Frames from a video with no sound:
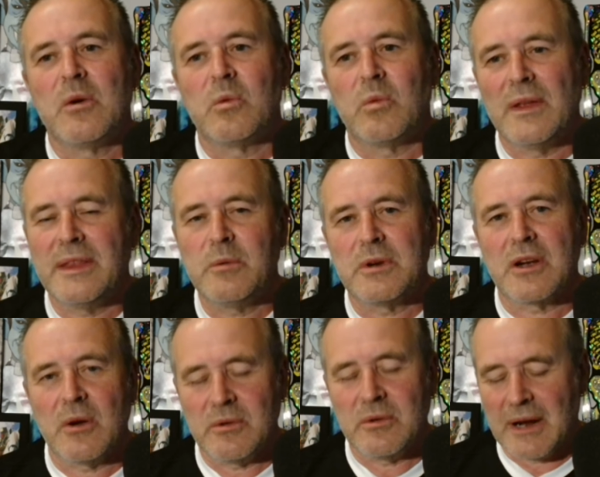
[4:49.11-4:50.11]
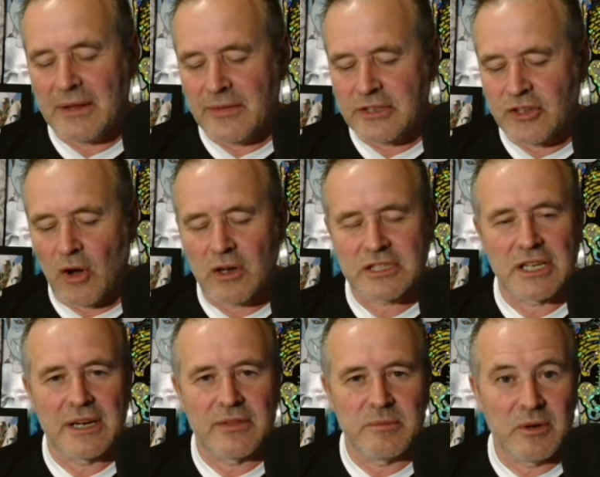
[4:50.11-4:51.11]
We thought nobody lands on the
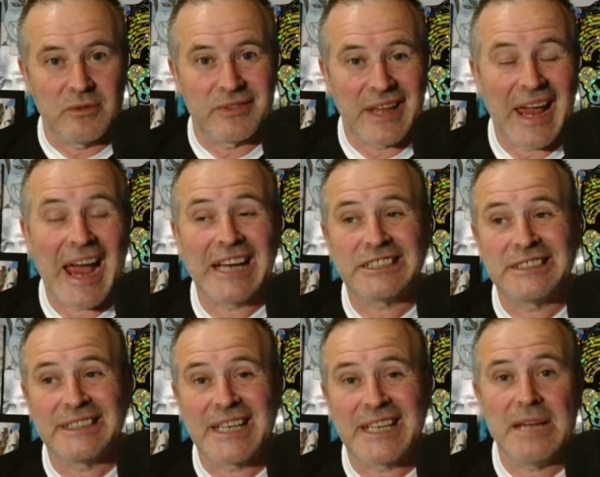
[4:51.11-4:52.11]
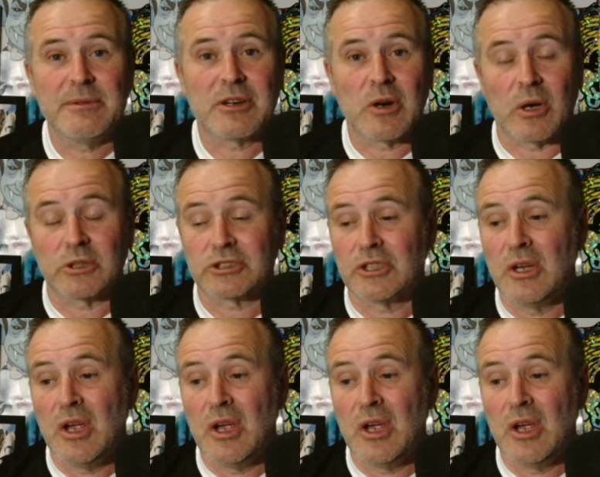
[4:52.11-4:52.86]
moon anymore. Oh, but the Chinese do.